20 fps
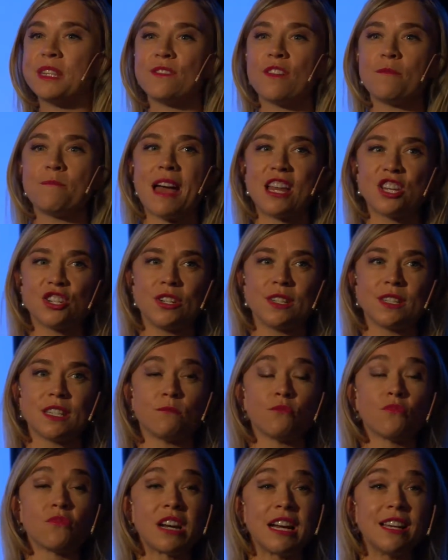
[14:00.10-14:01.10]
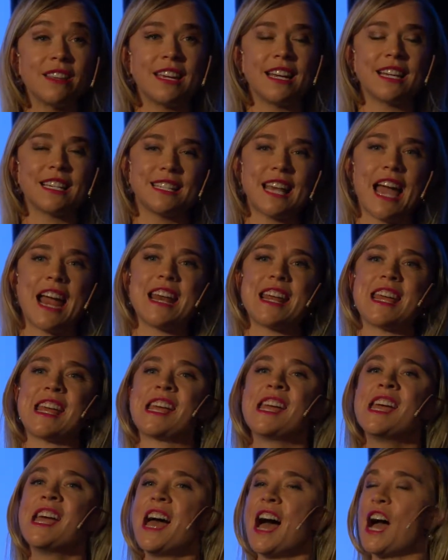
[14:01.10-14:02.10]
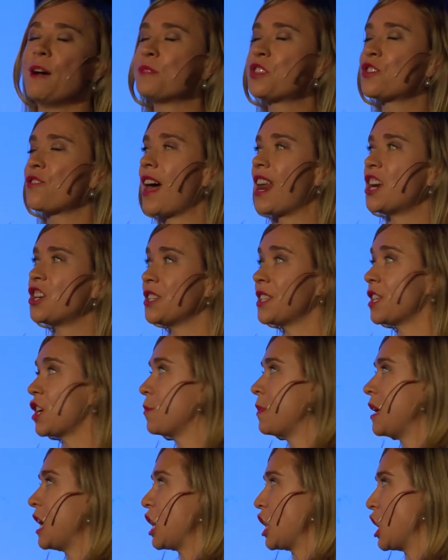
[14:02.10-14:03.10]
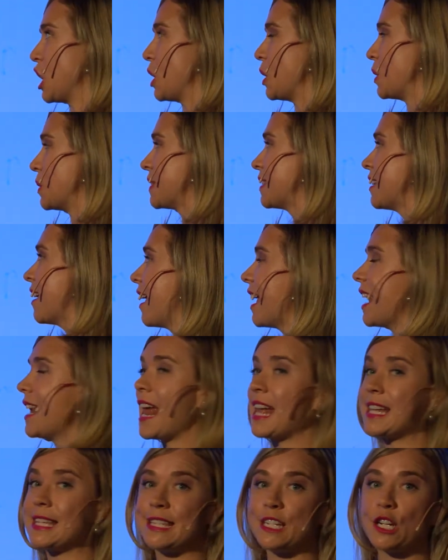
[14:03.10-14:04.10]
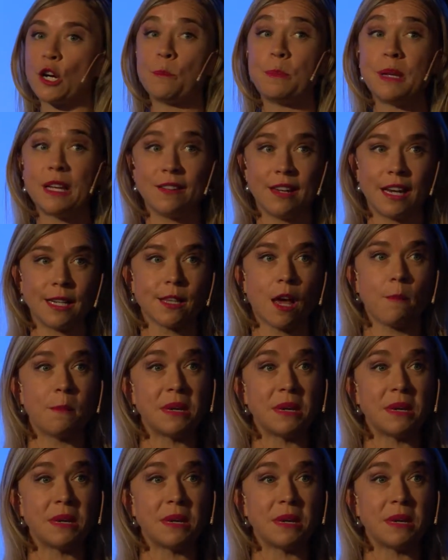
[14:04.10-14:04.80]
even mentioned some really exciting strategies that are being used in net zero buildings on